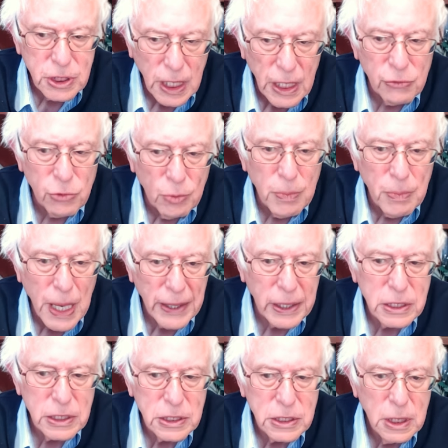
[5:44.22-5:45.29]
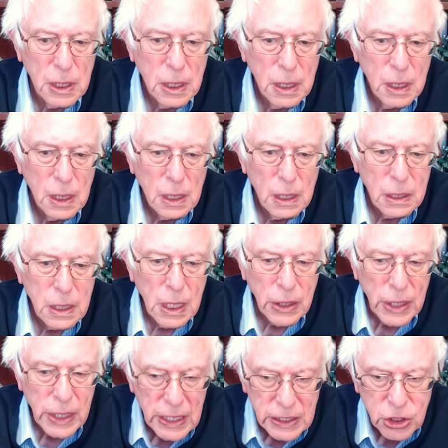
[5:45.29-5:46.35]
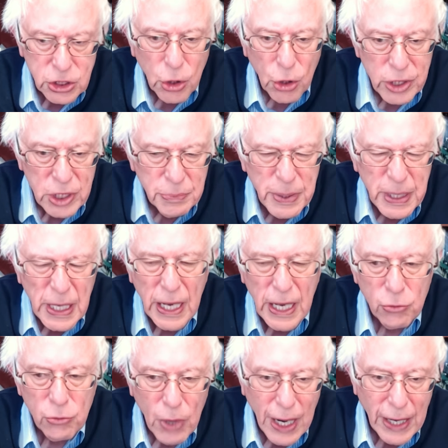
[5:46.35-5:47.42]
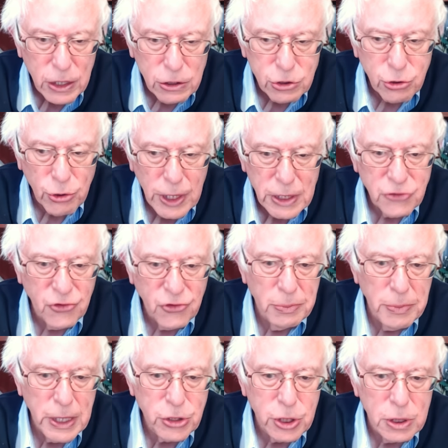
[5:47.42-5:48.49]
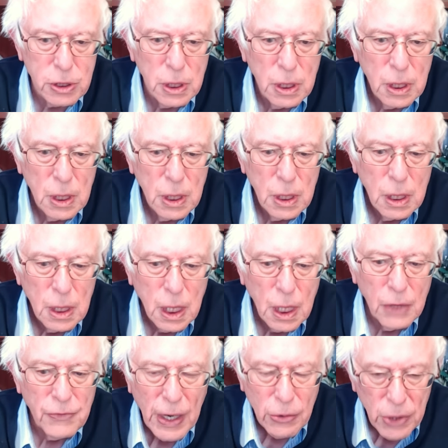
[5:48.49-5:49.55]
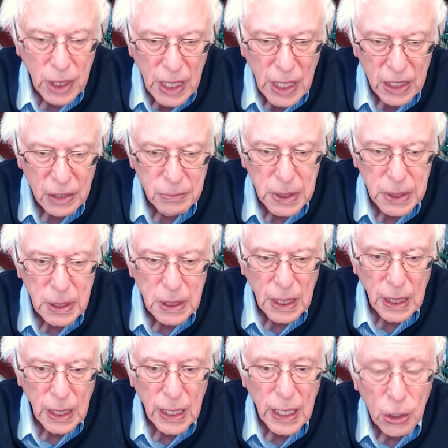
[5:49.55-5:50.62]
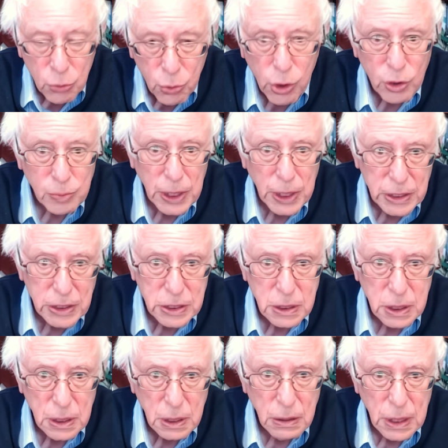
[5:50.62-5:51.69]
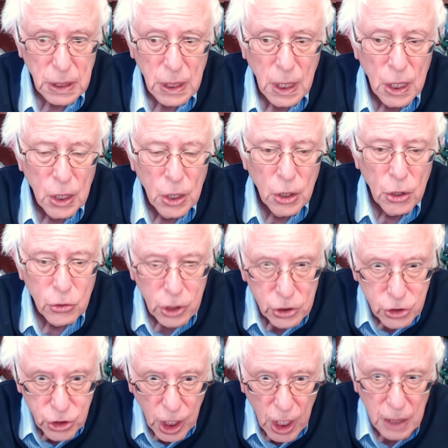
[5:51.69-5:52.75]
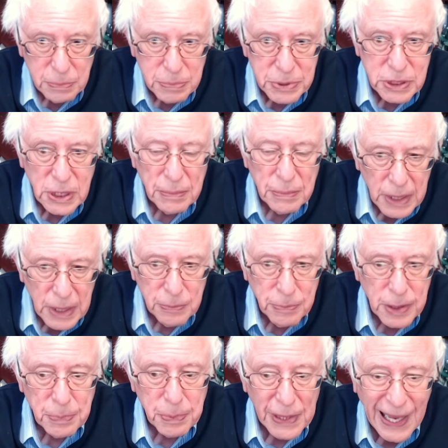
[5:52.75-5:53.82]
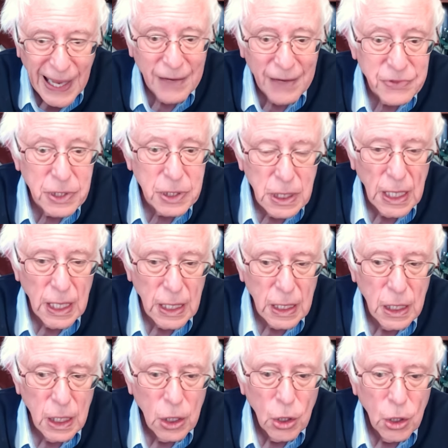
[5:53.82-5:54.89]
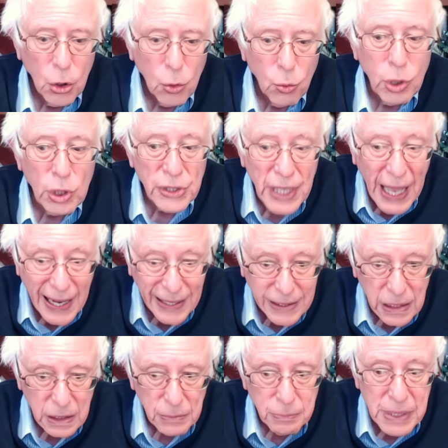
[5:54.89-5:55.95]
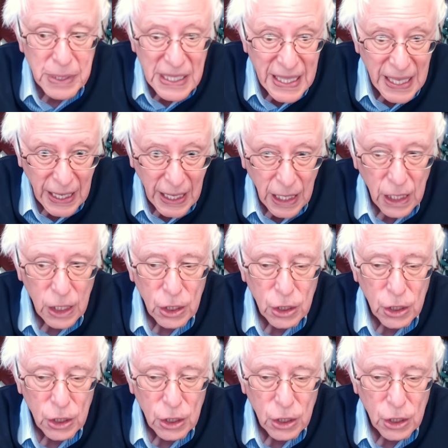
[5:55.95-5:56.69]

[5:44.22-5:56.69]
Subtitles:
and robotics, there is going to be a radical transformation of our economy and our workplaces, all right? The jobs that many people have today will not be there